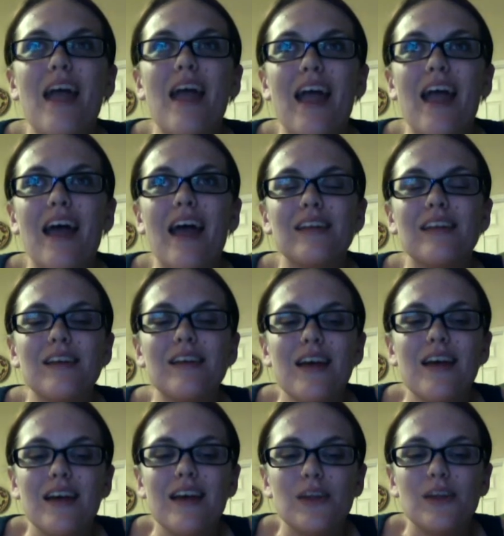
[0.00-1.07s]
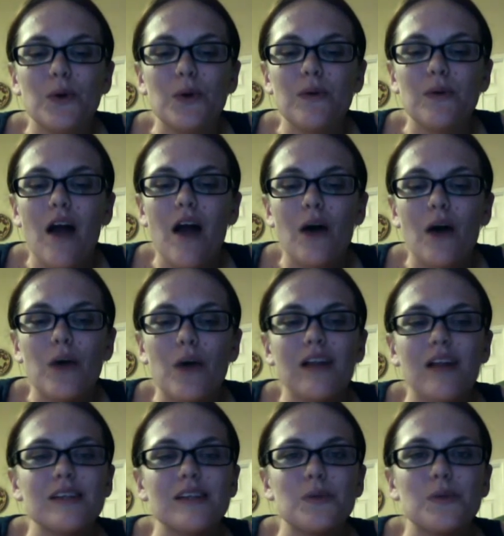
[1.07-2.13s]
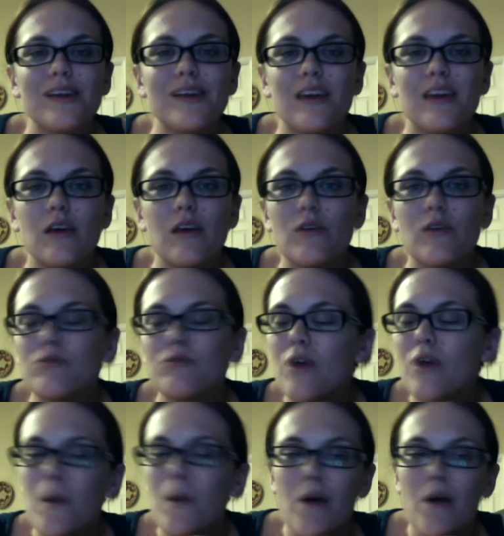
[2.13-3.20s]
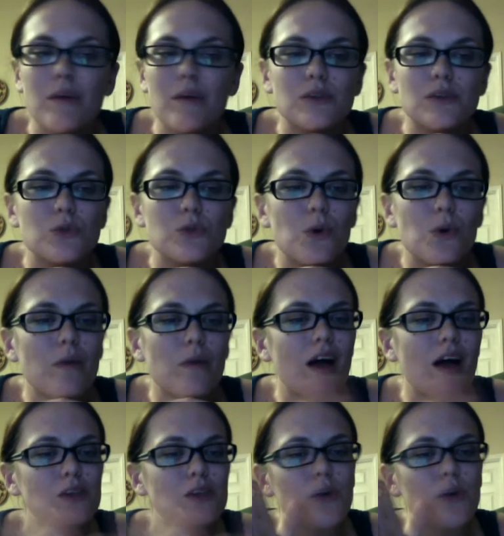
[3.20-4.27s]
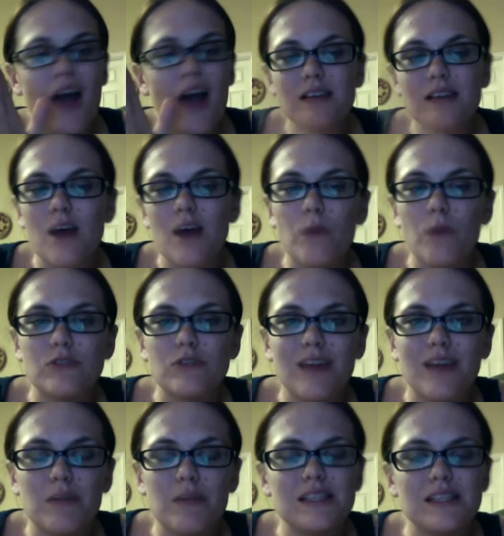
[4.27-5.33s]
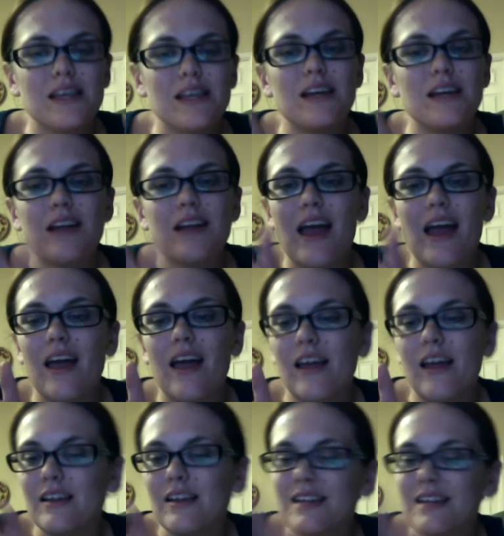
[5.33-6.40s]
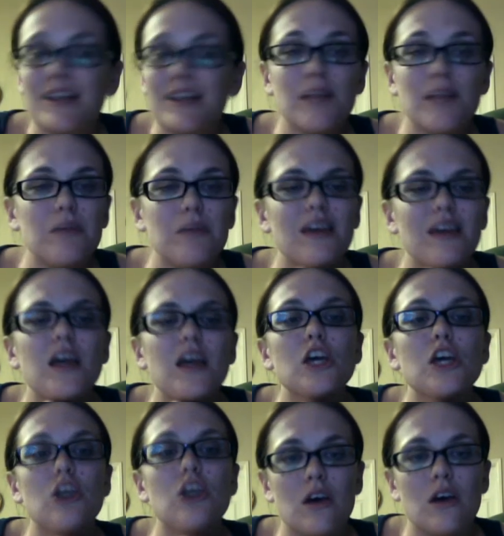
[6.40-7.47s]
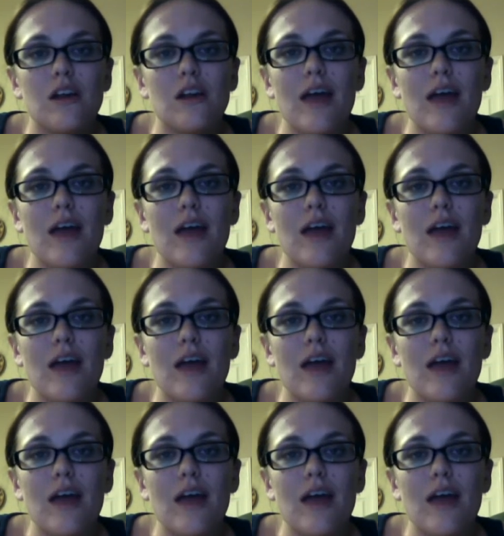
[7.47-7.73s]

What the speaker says: And, Crowley doesn't want to give Bobby his soul back, so he asks help for Sam and Dean, and it's going to be good.